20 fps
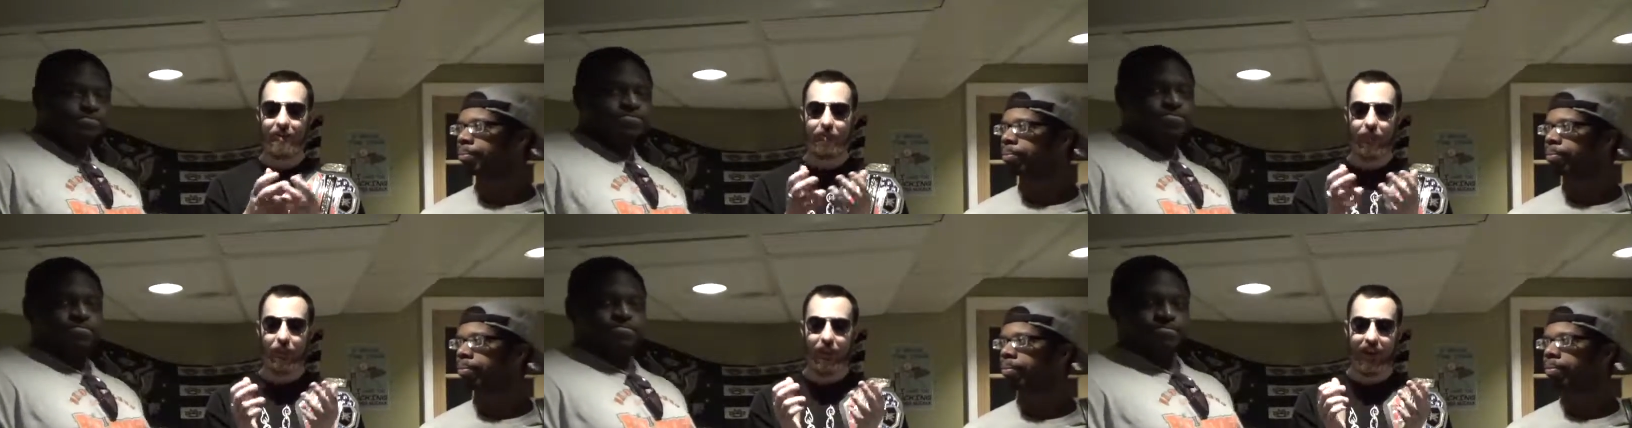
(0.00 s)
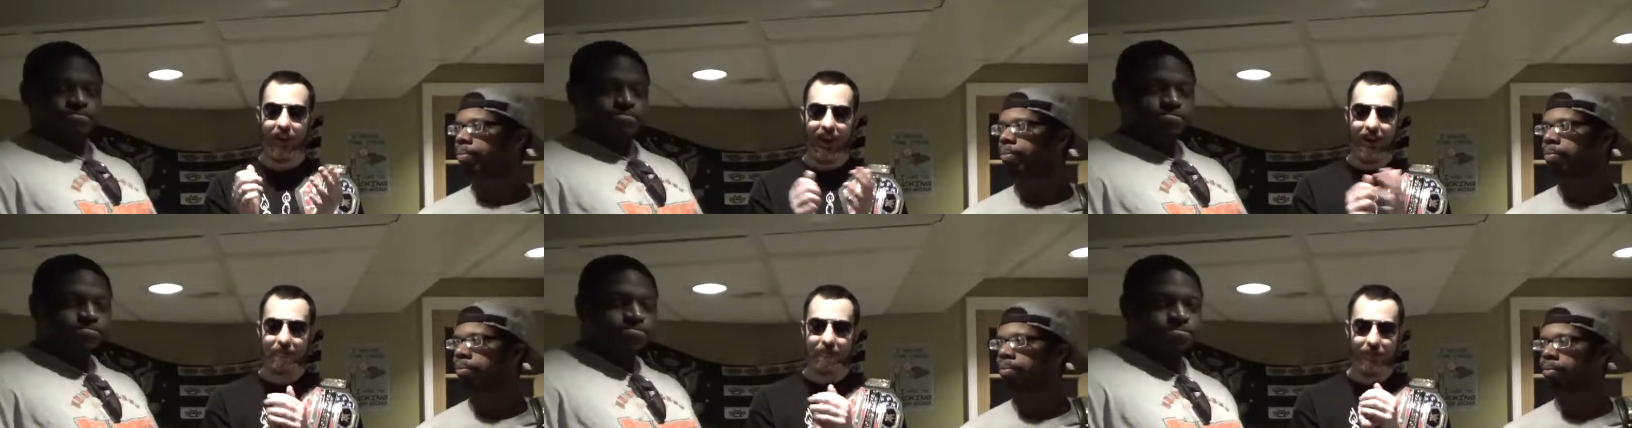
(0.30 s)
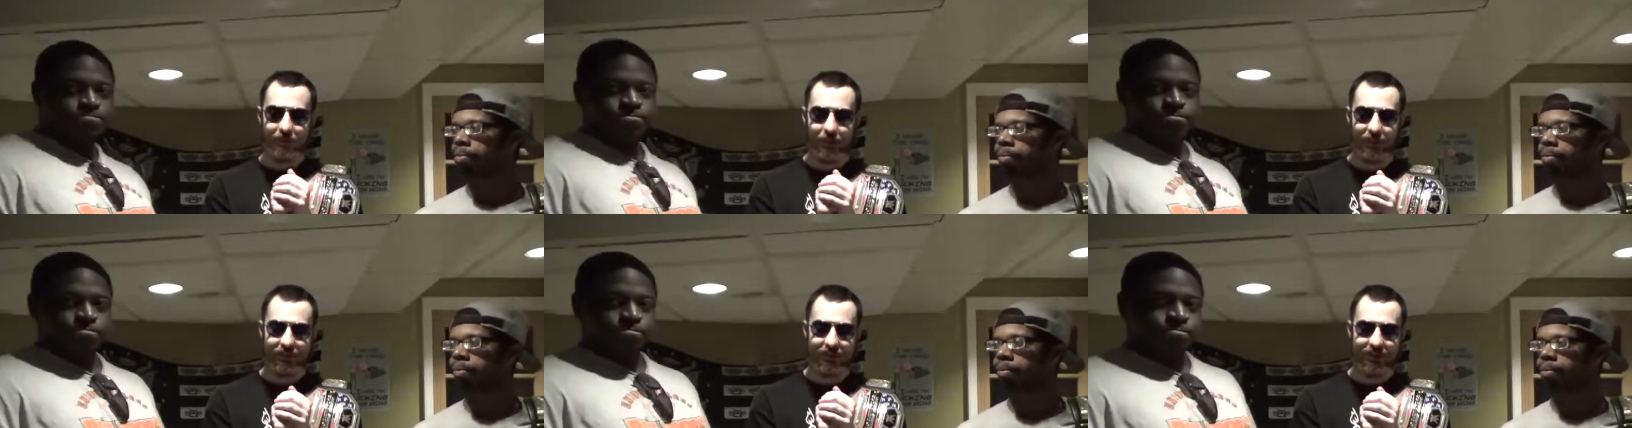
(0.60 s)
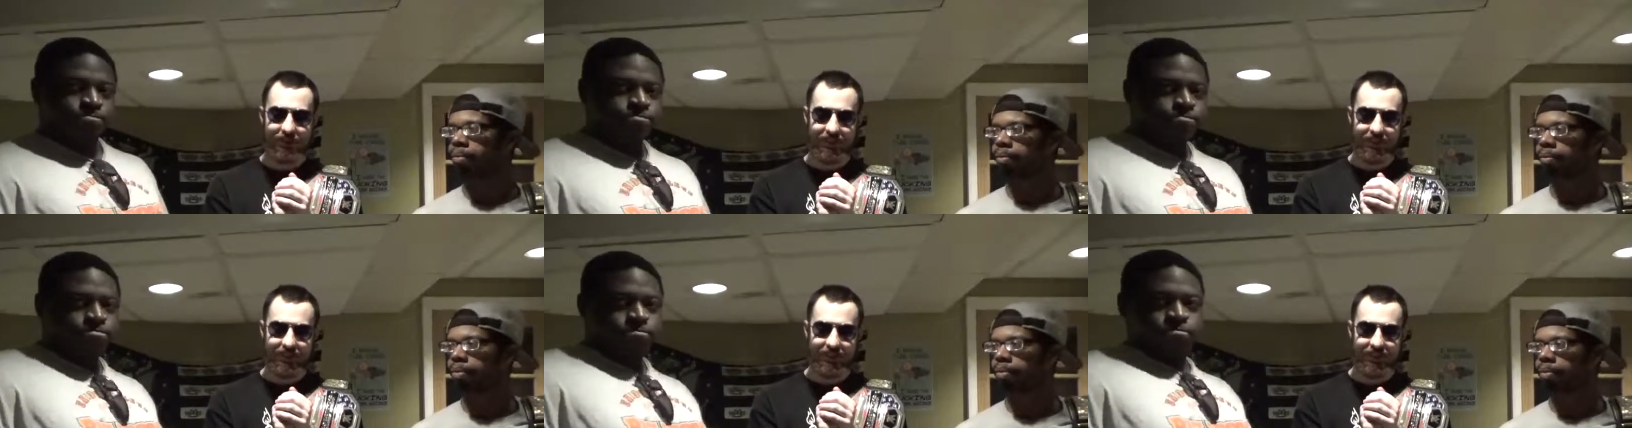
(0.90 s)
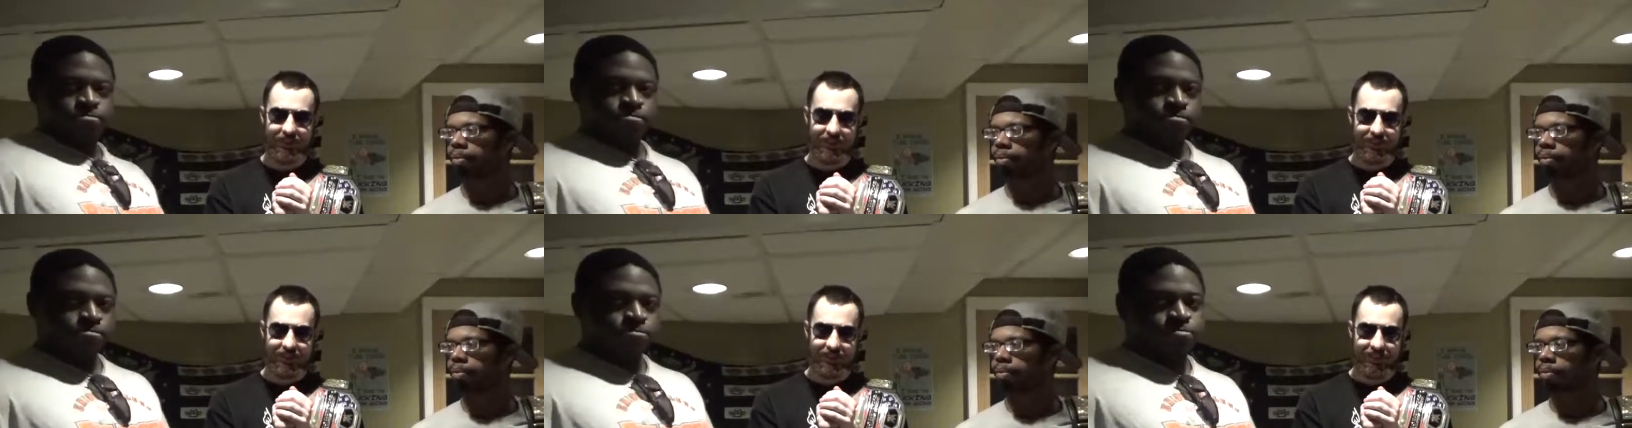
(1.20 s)
Speaker 1: What got me was
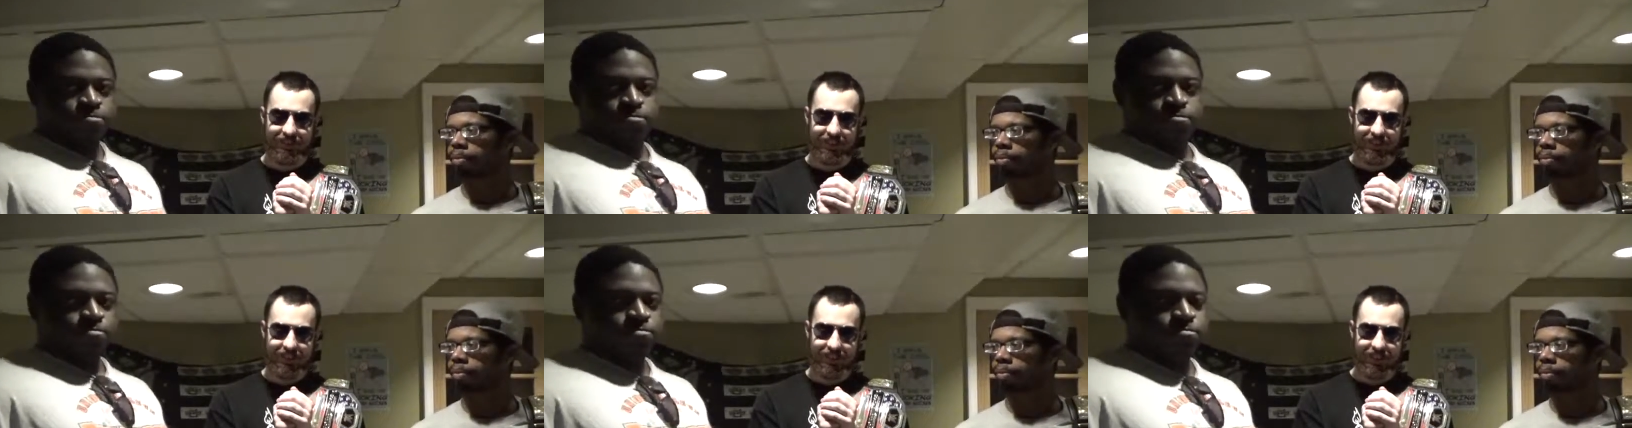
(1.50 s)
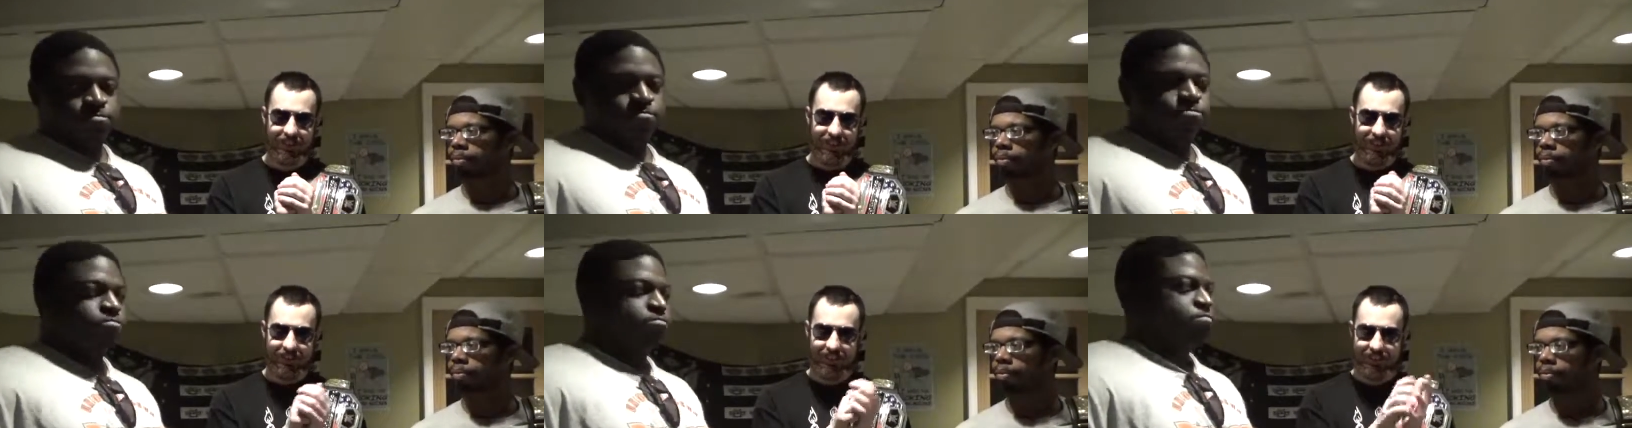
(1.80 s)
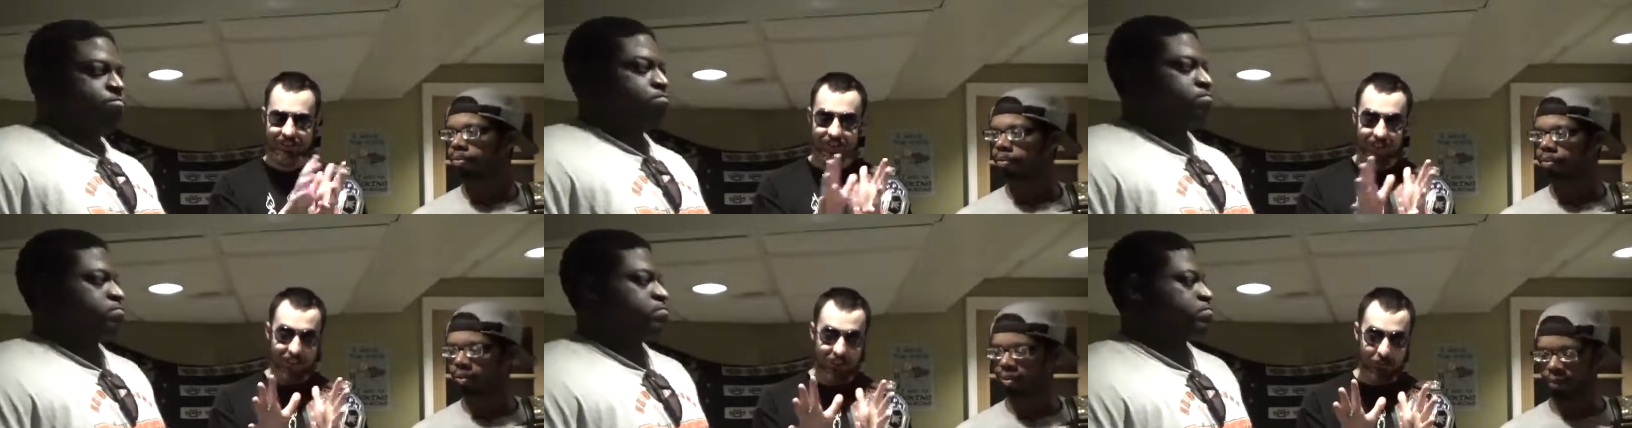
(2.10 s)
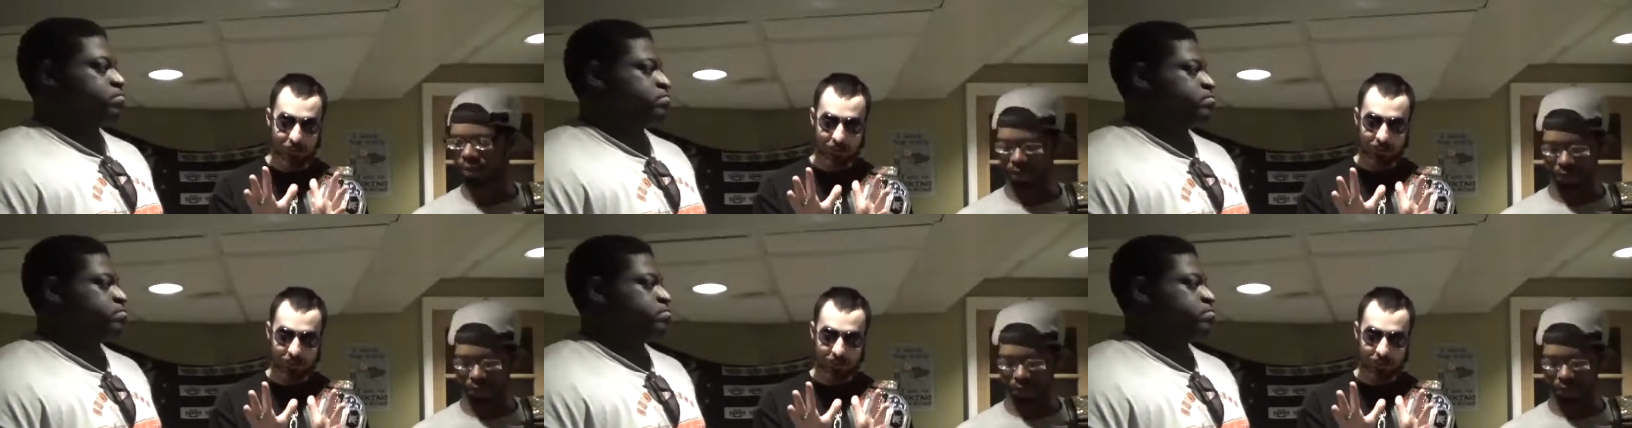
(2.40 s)
because the second